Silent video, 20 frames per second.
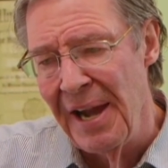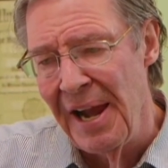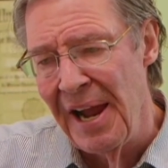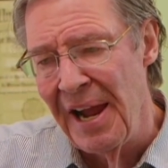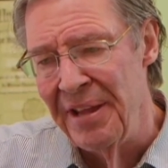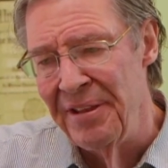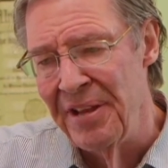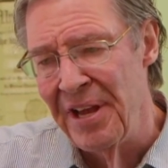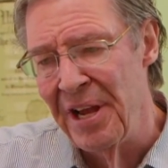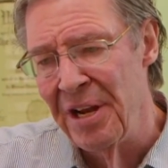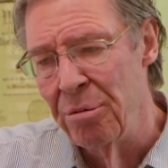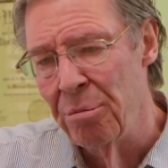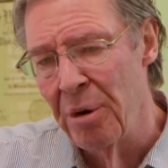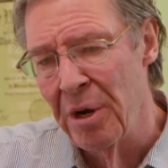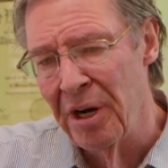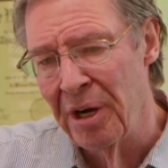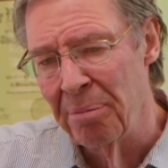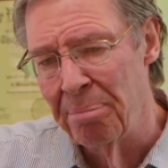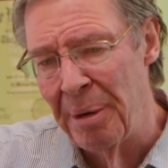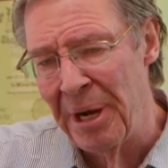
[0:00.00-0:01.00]
And then
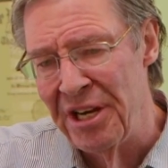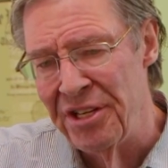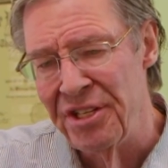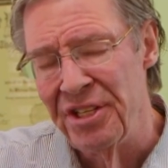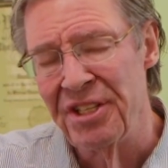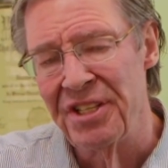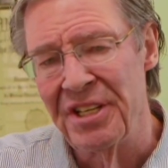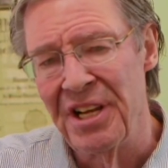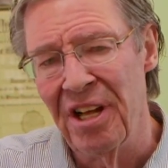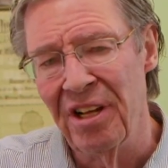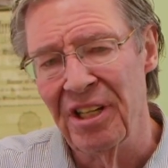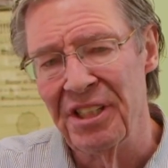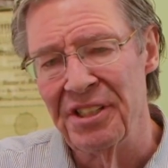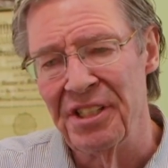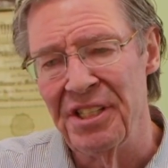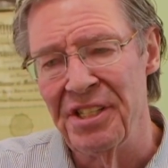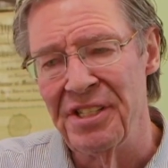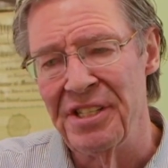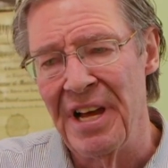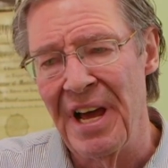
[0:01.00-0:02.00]
what our patients tell us
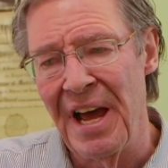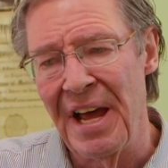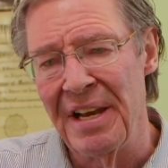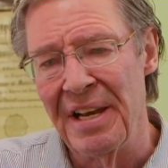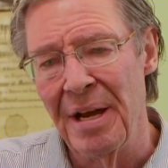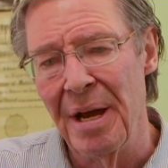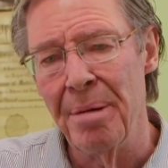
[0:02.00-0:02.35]
is that